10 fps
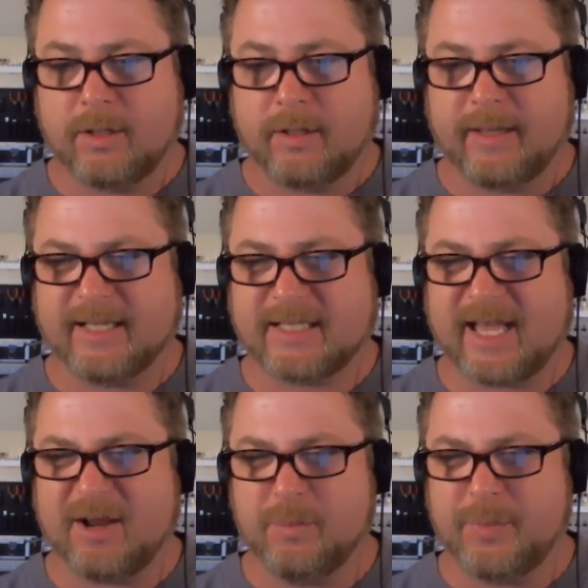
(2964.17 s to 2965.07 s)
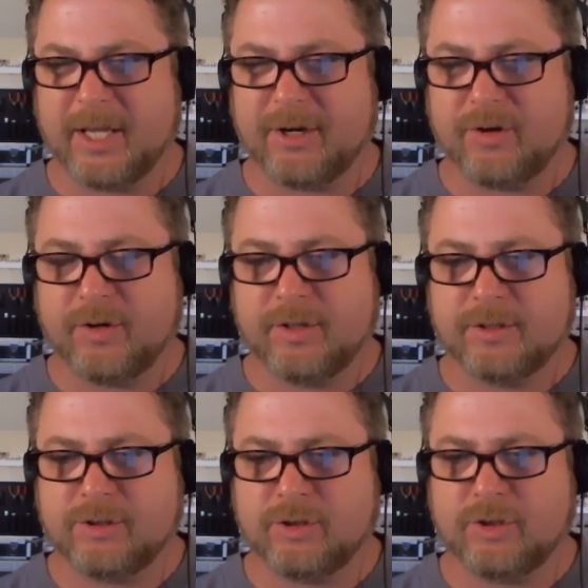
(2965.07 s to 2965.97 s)
That's kind of bitter.
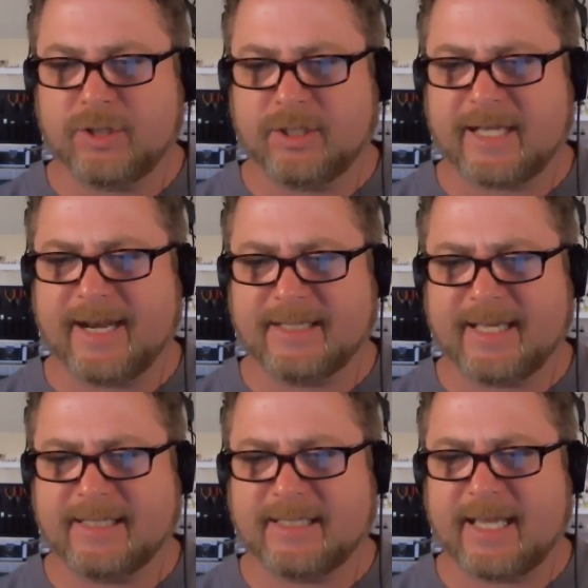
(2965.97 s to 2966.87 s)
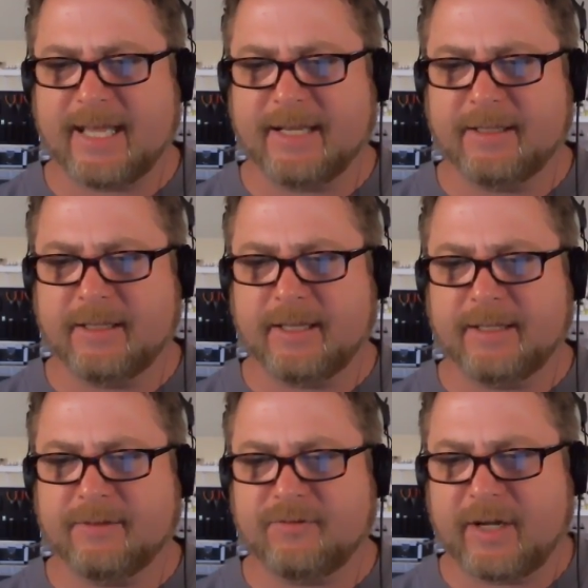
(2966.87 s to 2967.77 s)
You can kind of taste that in
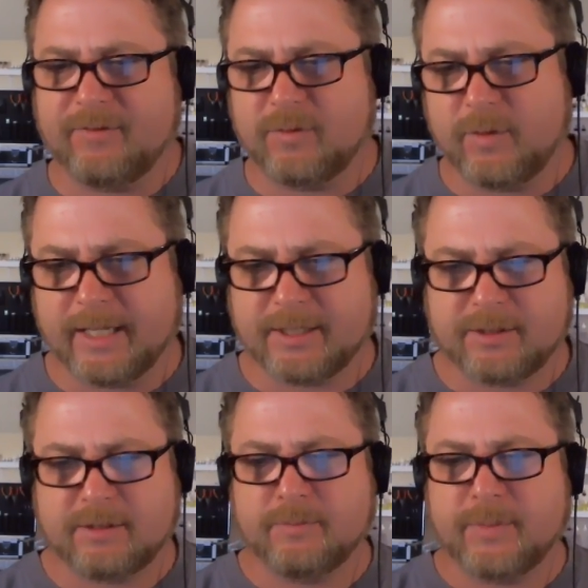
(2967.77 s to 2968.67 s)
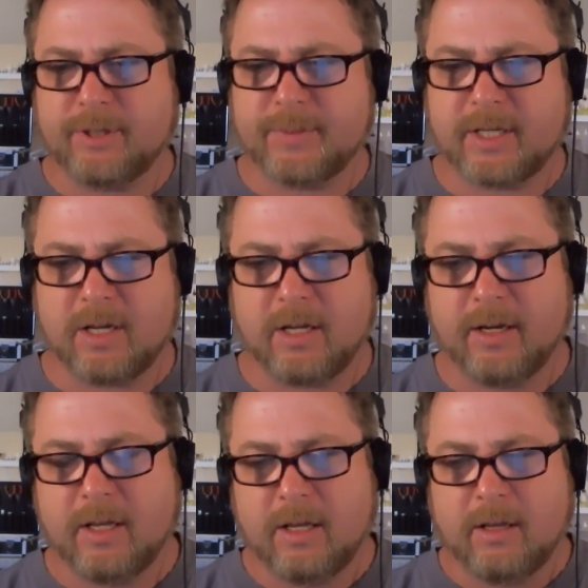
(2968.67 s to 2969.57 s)
the Flavor West butter pecan.
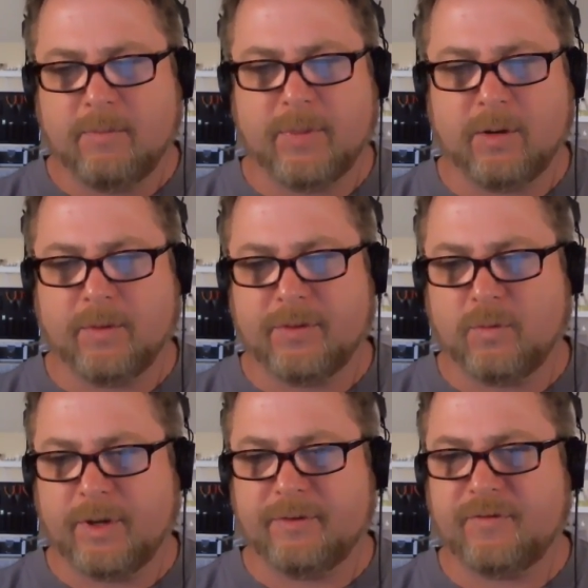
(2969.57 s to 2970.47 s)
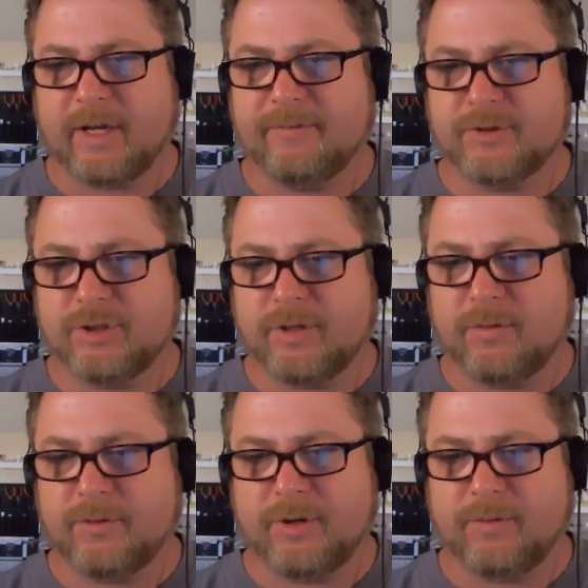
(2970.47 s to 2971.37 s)
But with the Wonder flavors, you
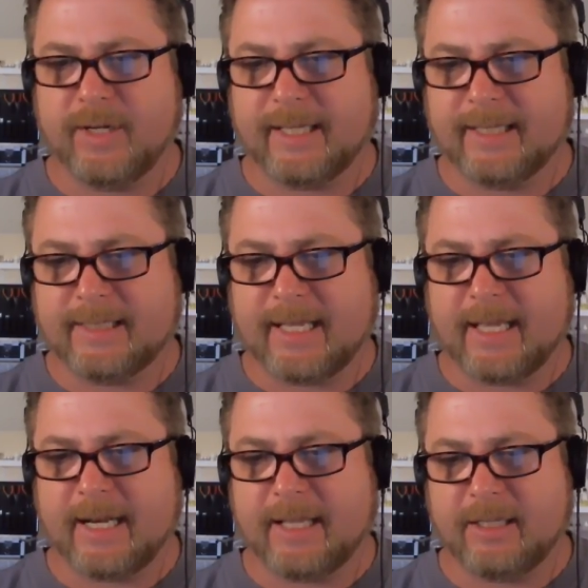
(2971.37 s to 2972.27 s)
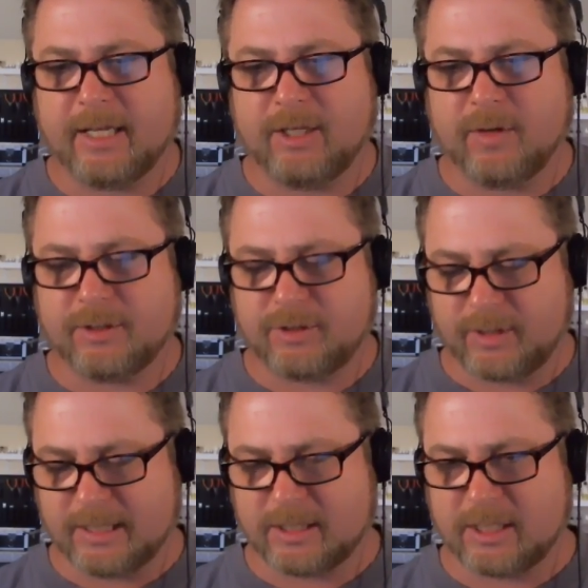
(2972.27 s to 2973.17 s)
don't really get that, and you also
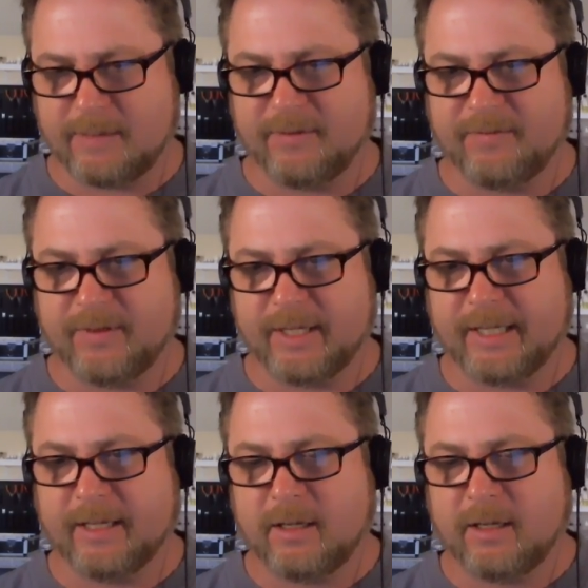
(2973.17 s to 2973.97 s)
get some of the